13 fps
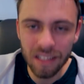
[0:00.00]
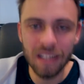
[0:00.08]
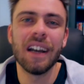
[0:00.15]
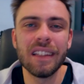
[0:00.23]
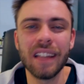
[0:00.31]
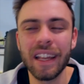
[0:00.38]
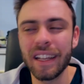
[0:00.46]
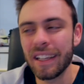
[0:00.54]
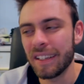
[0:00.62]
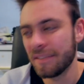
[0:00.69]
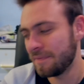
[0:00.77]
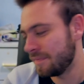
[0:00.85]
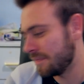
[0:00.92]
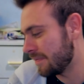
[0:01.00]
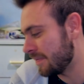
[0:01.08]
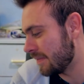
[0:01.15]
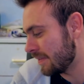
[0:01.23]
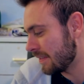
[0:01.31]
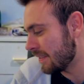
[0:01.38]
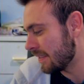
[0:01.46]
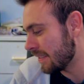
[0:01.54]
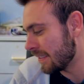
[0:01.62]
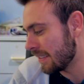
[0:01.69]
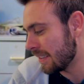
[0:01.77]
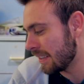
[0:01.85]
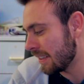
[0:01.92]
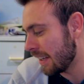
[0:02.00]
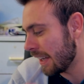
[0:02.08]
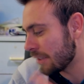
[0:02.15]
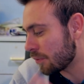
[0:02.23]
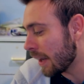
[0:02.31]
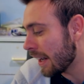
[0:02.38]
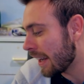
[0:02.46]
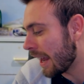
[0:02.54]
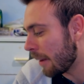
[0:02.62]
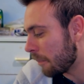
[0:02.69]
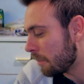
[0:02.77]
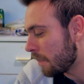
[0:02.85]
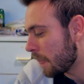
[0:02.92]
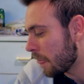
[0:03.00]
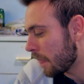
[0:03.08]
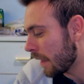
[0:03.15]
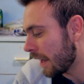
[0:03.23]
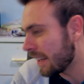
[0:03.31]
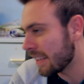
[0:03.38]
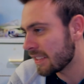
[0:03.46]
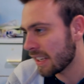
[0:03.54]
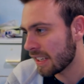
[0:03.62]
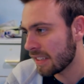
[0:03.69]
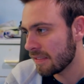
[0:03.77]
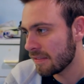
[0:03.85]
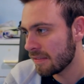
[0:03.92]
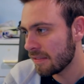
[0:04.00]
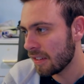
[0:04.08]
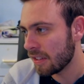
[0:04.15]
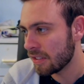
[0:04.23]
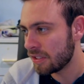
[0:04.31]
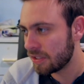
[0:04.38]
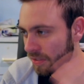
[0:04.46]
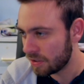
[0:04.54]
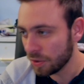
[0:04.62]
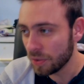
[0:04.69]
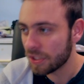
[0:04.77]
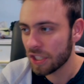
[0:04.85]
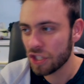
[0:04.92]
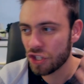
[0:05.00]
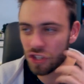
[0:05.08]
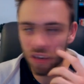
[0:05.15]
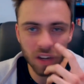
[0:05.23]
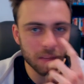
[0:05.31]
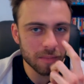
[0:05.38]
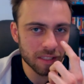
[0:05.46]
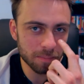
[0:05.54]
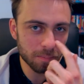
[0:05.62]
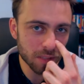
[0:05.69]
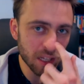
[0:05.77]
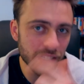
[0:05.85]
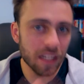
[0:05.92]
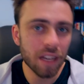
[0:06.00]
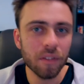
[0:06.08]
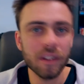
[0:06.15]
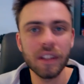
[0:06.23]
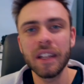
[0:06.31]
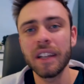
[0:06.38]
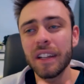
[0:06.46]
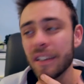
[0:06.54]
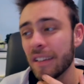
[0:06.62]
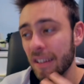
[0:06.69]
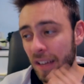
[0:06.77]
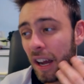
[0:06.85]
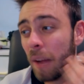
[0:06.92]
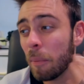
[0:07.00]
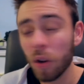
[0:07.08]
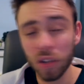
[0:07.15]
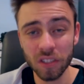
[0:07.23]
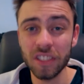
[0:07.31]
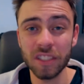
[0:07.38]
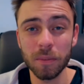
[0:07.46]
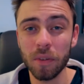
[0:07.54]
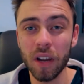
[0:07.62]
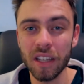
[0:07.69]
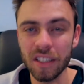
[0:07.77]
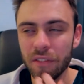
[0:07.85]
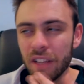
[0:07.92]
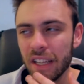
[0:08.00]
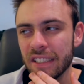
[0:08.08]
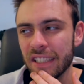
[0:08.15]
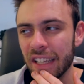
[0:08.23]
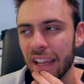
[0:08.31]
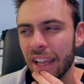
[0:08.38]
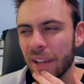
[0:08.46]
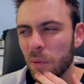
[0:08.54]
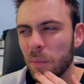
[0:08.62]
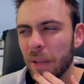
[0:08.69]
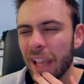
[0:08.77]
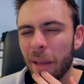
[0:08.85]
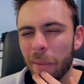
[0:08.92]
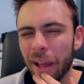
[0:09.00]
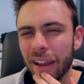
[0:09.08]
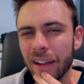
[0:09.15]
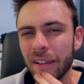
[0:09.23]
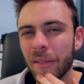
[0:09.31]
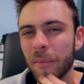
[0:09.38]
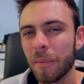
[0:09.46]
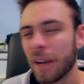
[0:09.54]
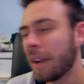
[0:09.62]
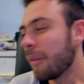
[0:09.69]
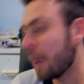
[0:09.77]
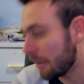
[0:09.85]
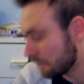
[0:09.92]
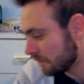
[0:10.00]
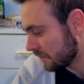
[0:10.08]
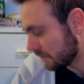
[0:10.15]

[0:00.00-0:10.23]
Uh, like, it's rated M, and there's like dude's getting shot up. There's blood and everything in it. I'm honestly surprised. I feel like today it would be MA. But anyway,